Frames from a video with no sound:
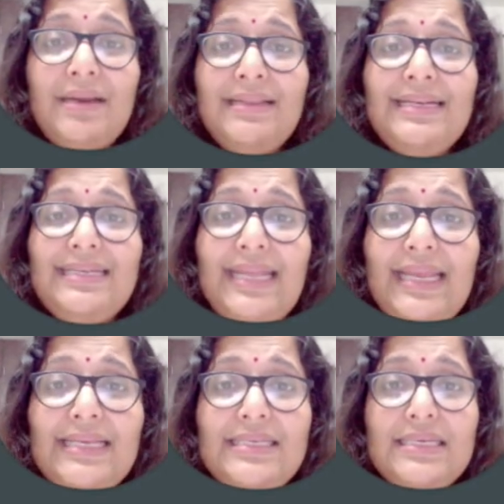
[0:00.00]
the
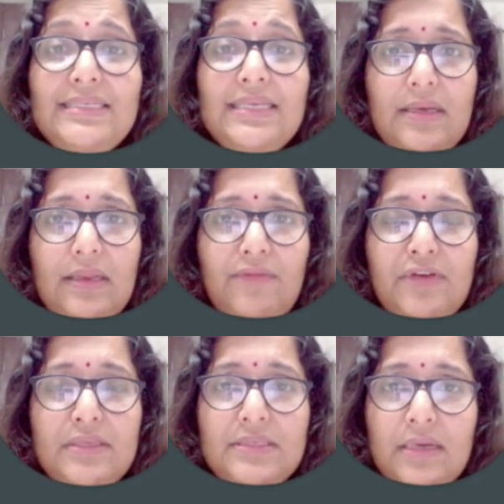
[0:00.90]
data type, if
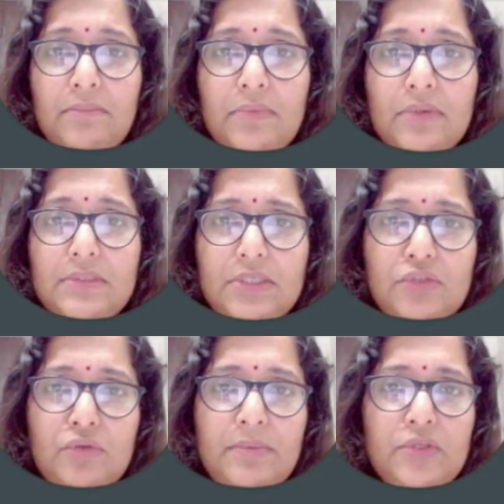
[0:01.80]
it is numbers, it
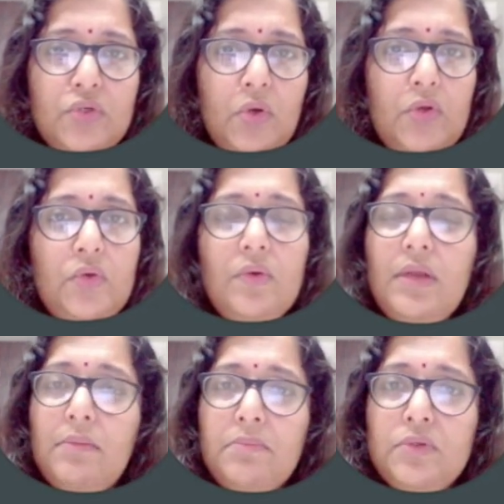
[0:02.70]
should be joined to
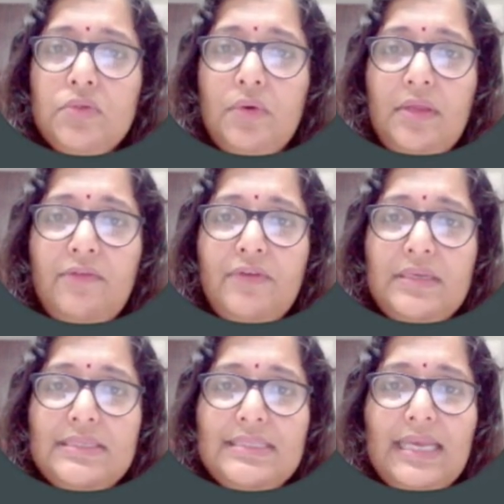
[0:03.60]
numbers only. If it
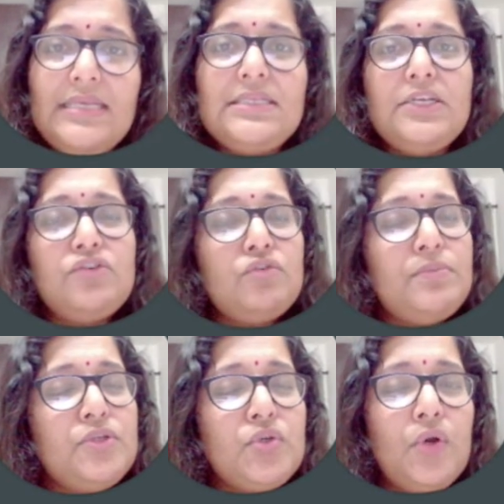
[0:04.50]
is text, it should
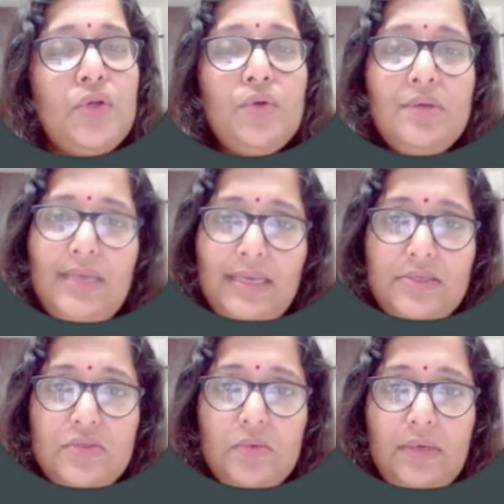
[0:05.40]
be joined to
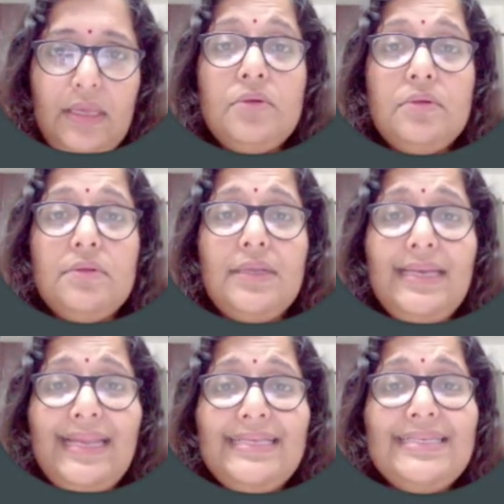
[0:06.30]
text only. The
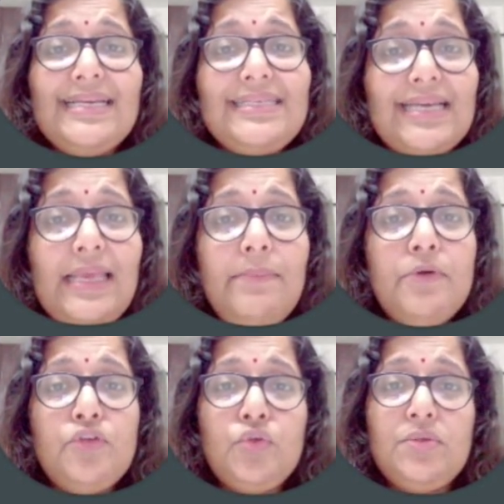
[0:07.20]
data type
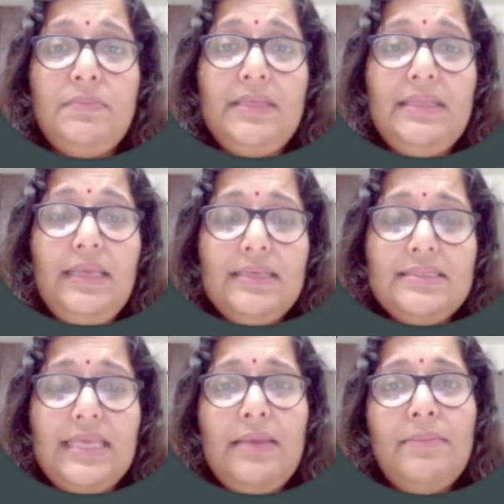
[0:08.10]
should be the
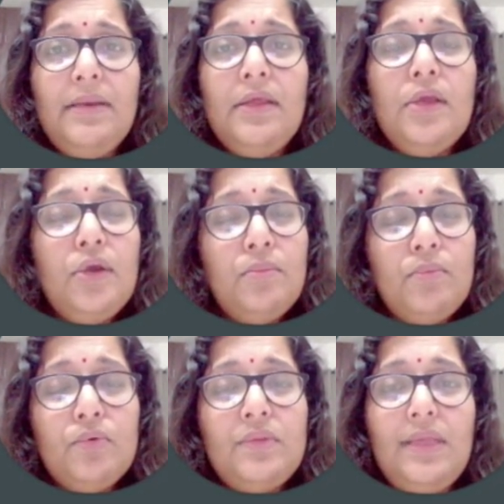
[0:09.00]
same in
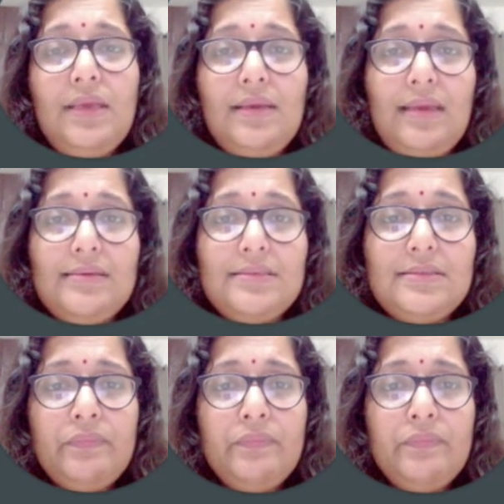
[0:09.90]
both the cases.